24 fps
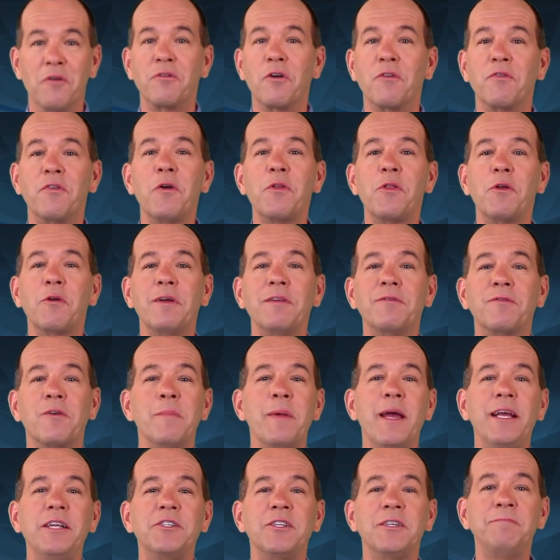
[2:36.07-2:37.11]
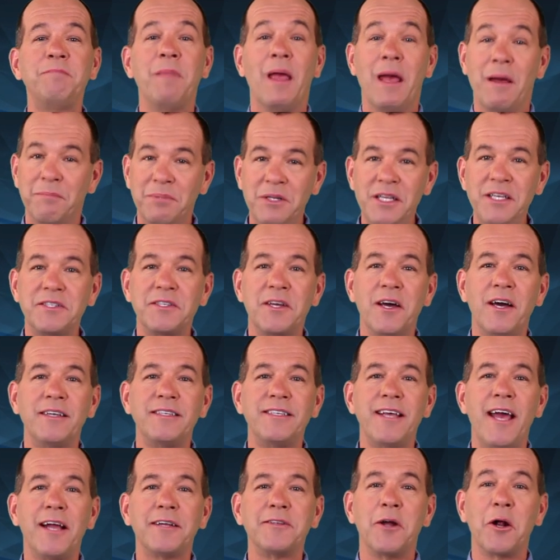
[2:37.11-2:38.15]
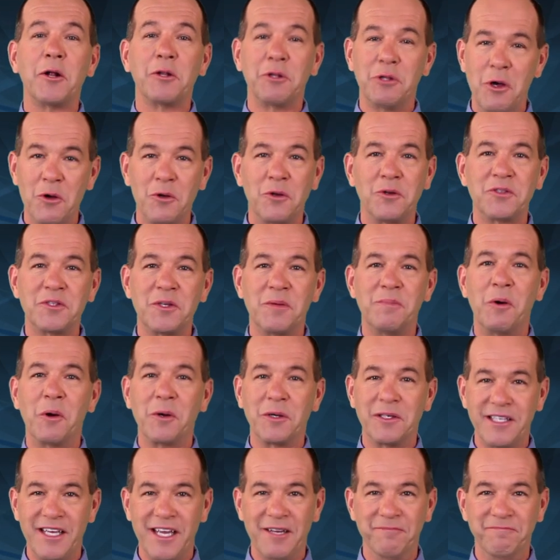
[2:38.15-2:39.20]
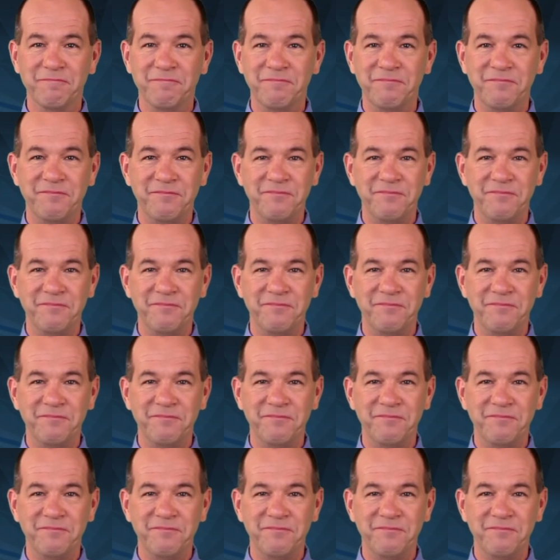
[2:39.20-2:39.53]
For further information, please contact our local support team.